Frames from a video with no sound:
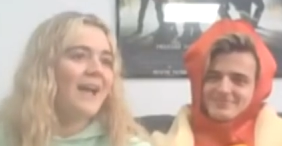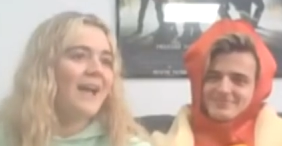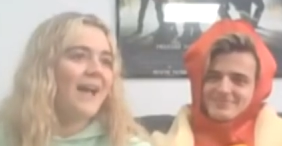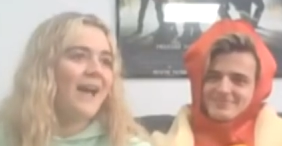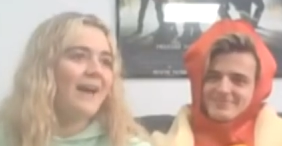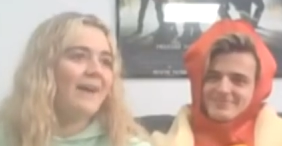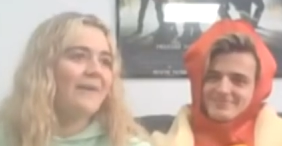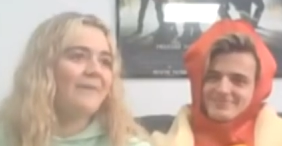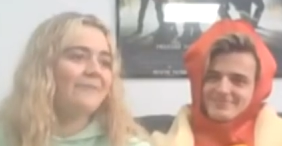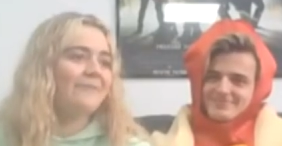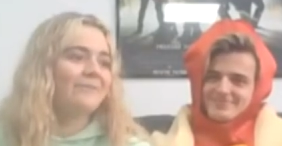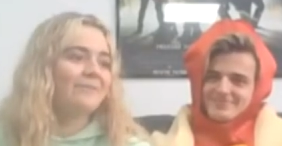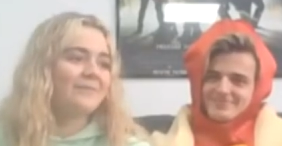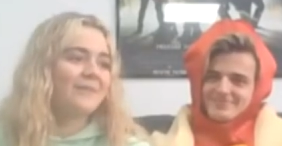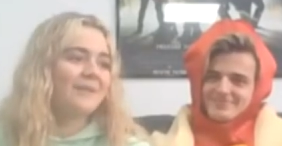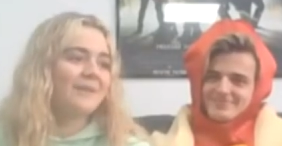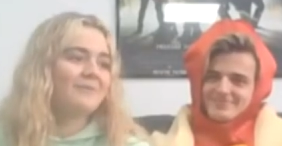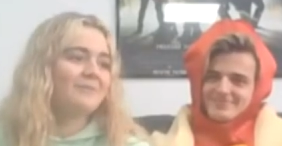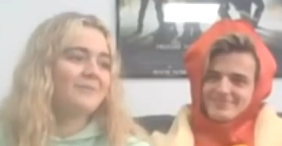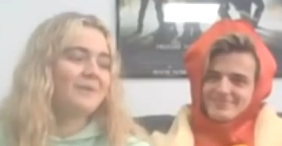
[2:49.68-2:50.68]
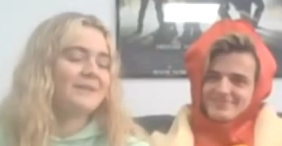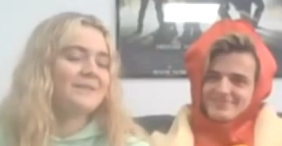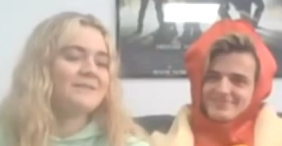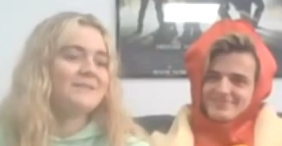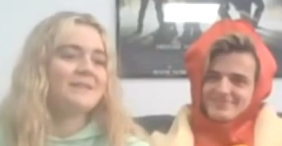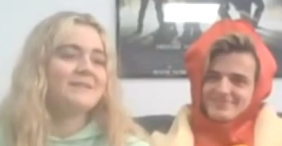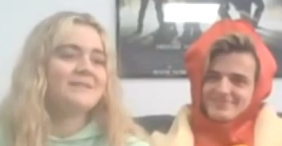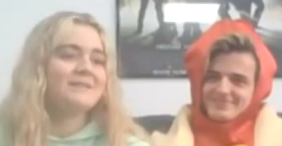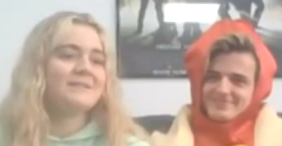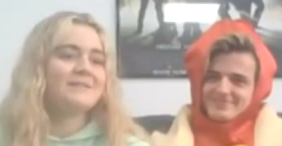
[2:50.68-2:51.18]
Speaker 1: Um, my
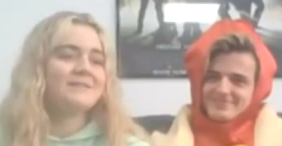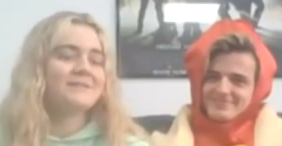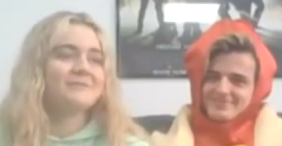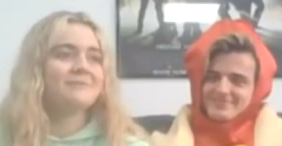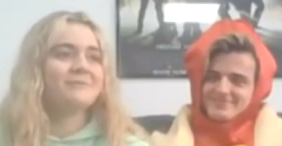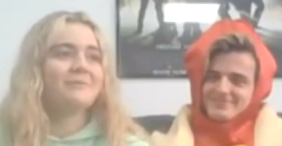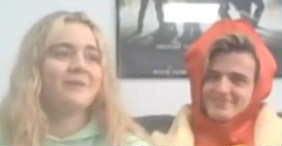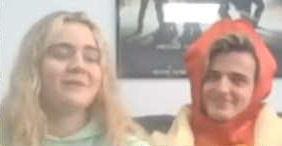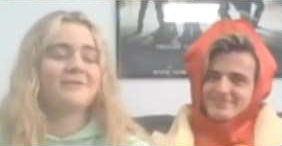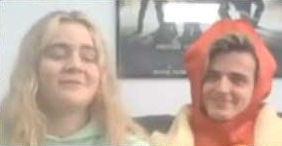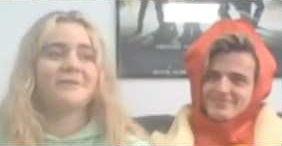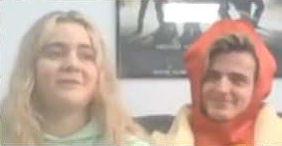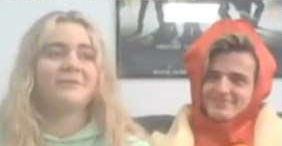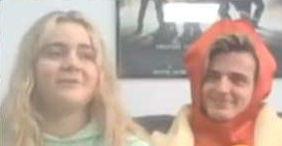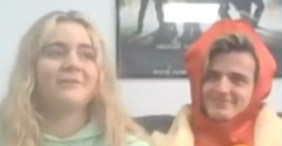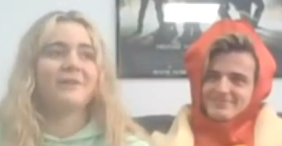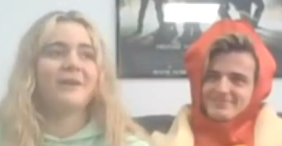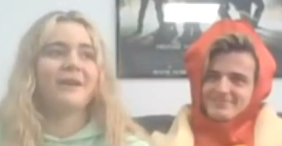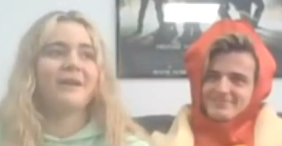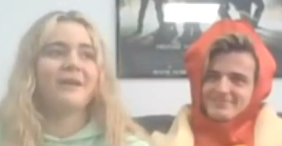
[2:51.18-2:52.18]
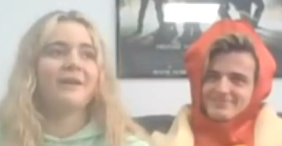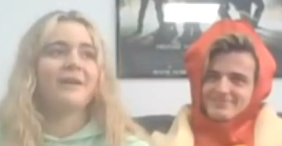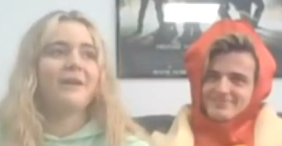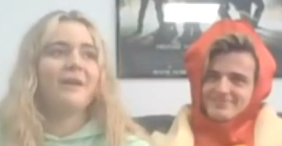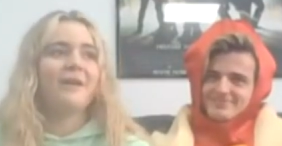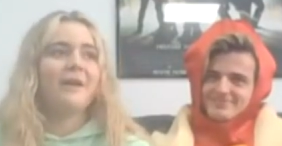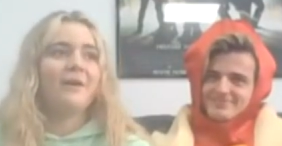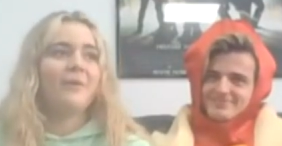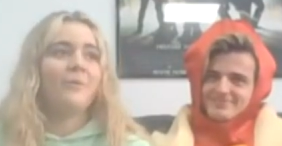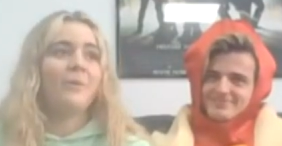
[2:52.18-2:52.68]
sisters are, are so great
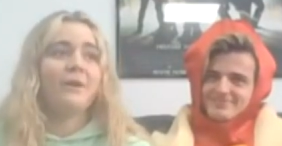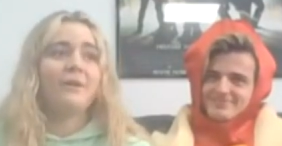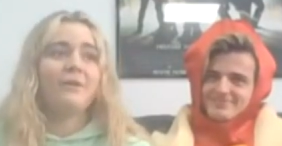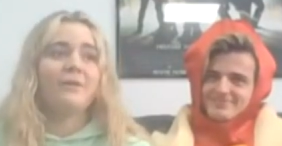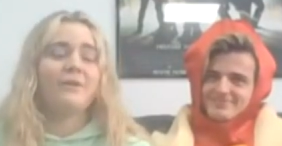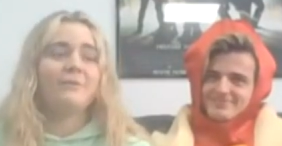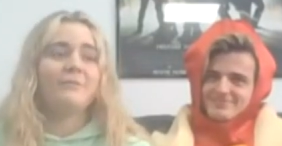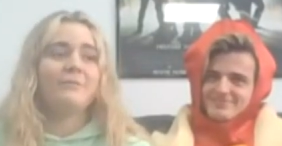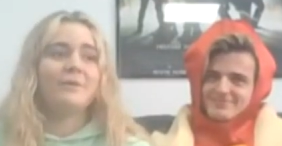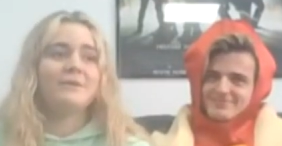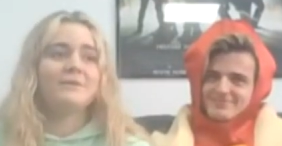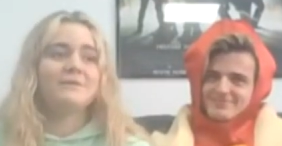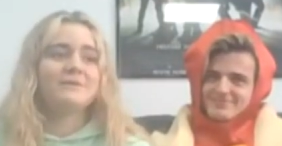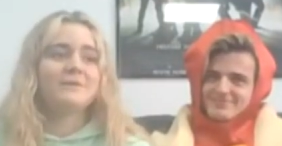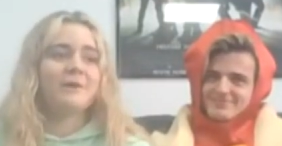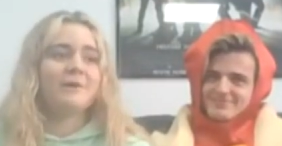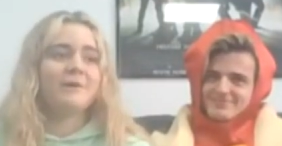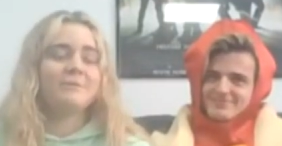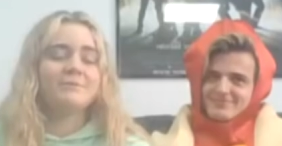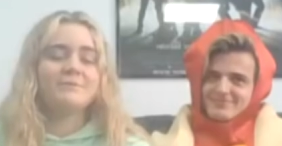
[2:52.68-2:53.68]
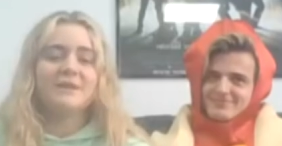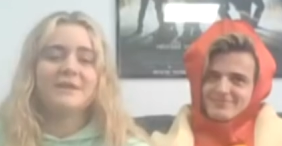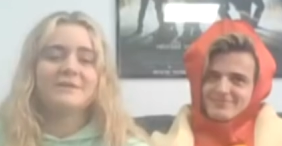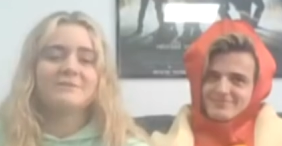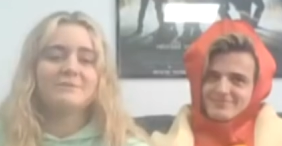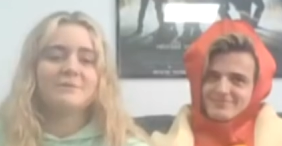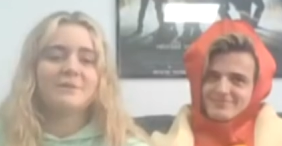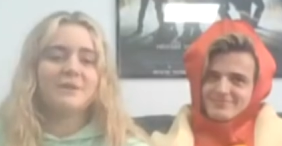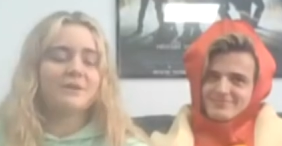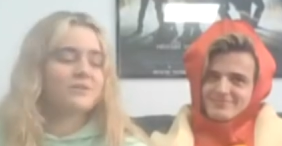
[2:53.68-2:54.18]
one of them is so
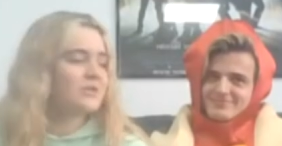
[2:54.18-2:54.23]
obsessed with our